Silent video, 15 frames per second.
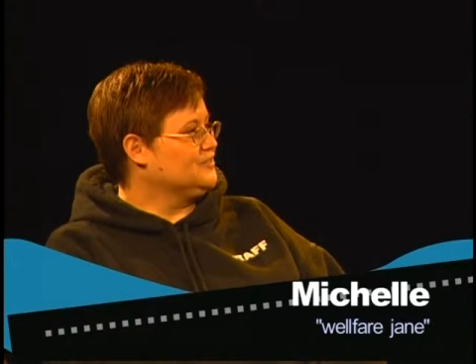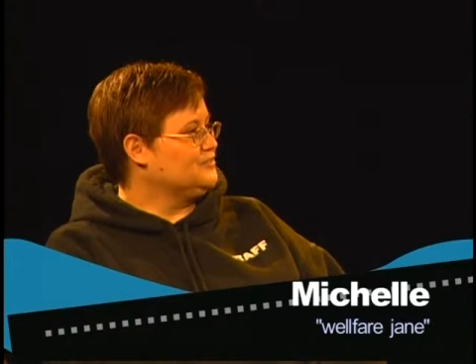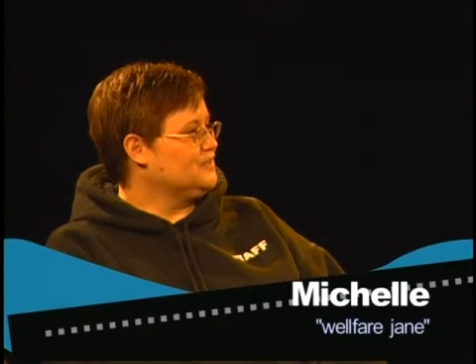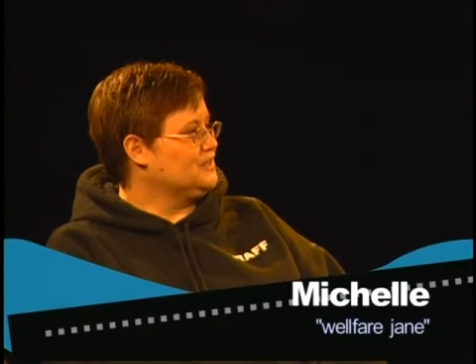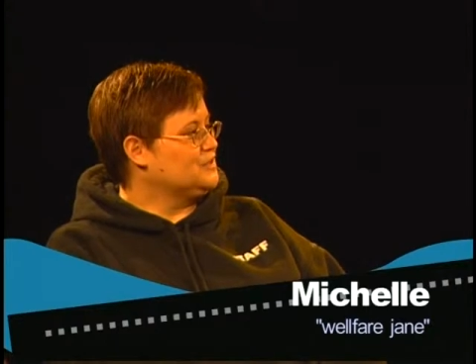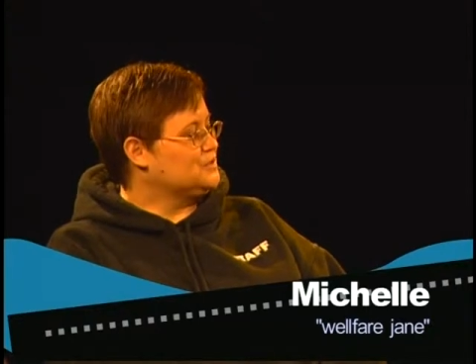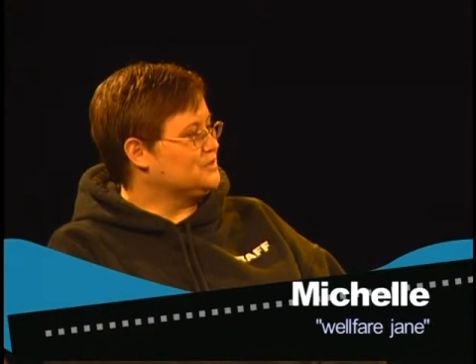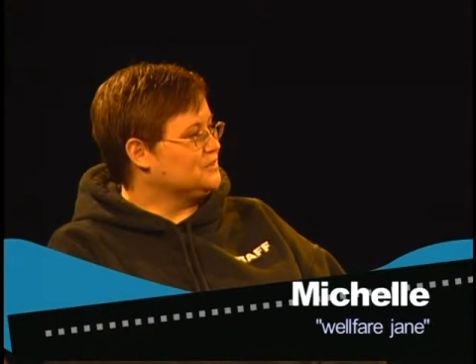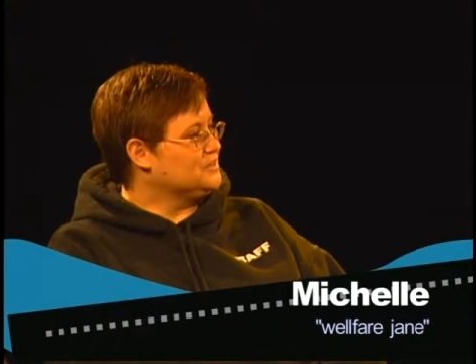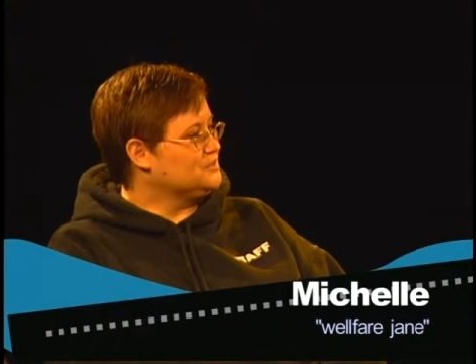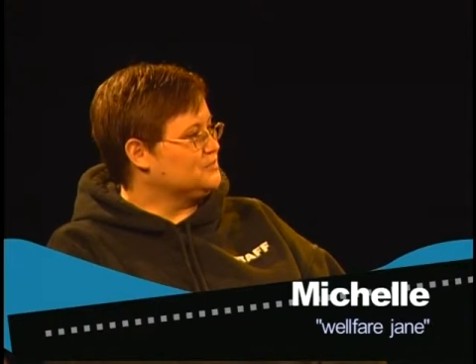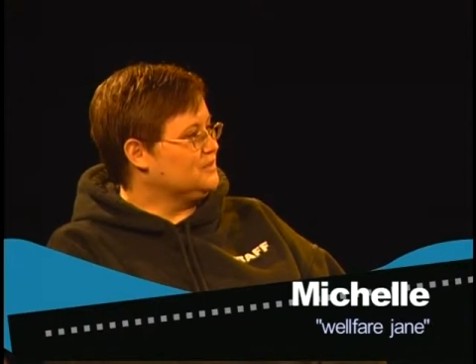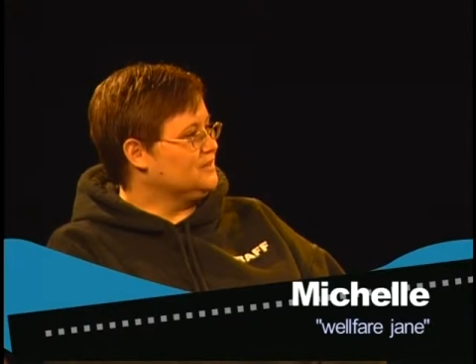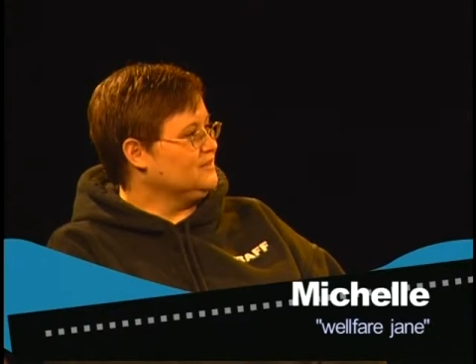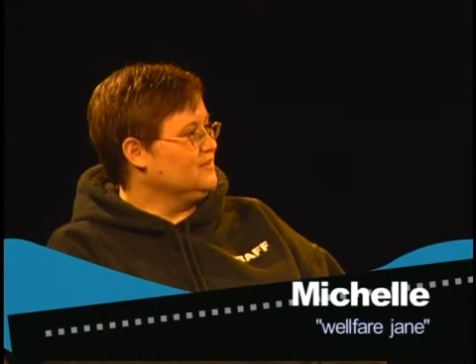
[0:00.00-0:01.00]
of
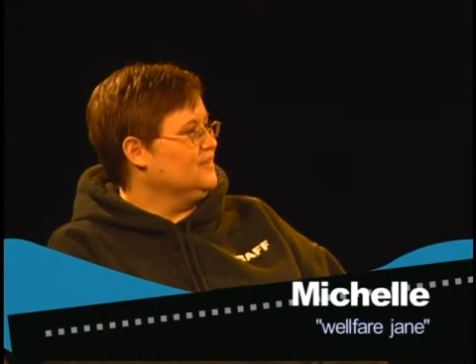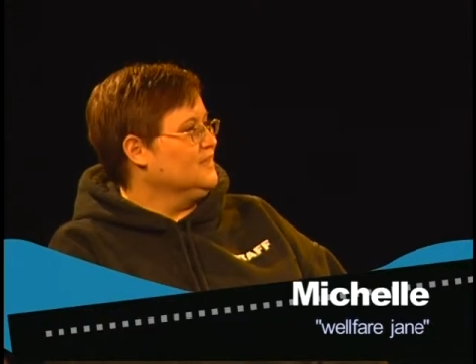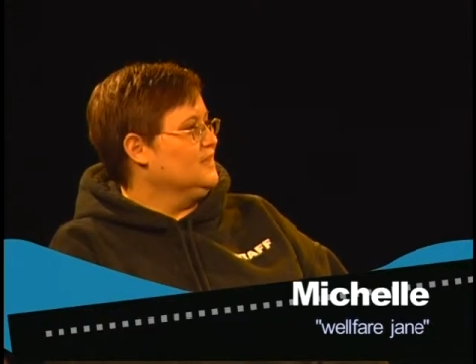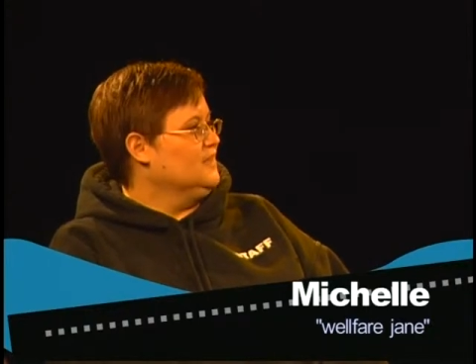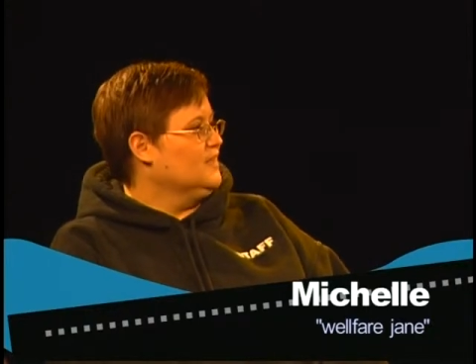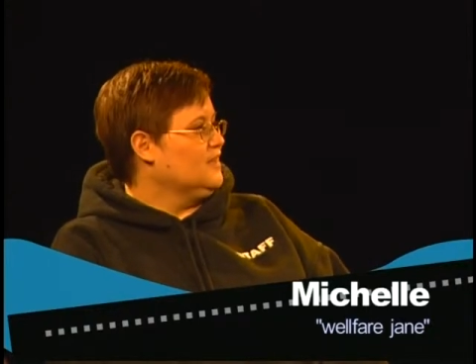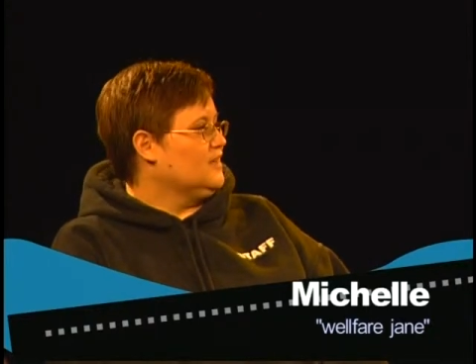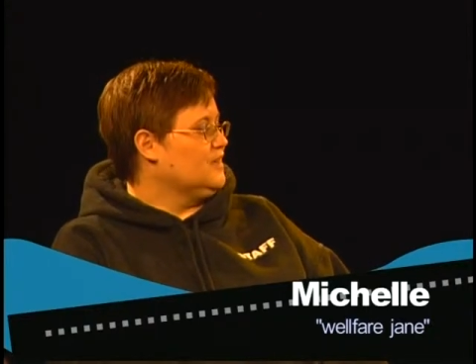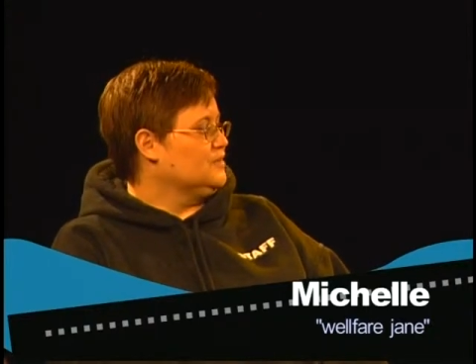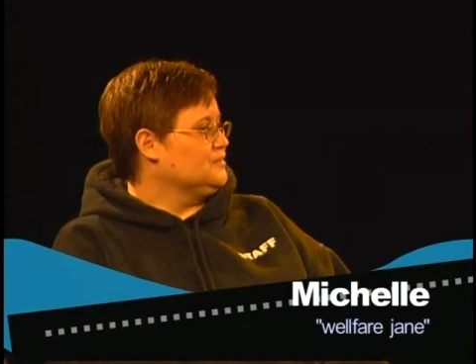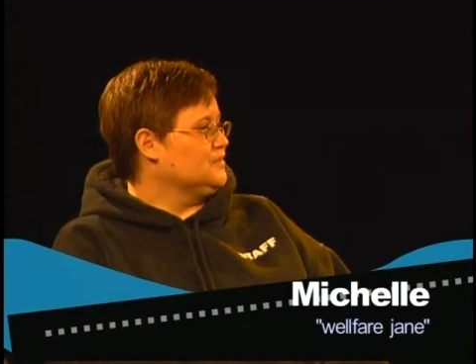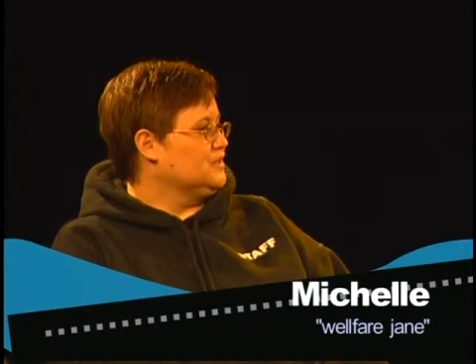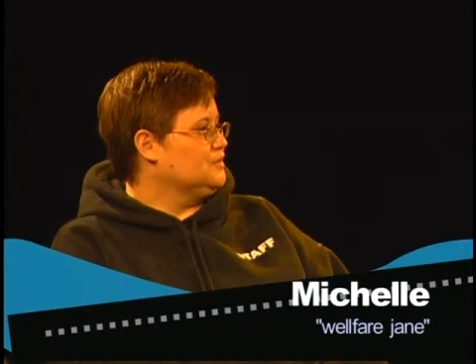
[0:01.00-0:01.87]
interests me. Um,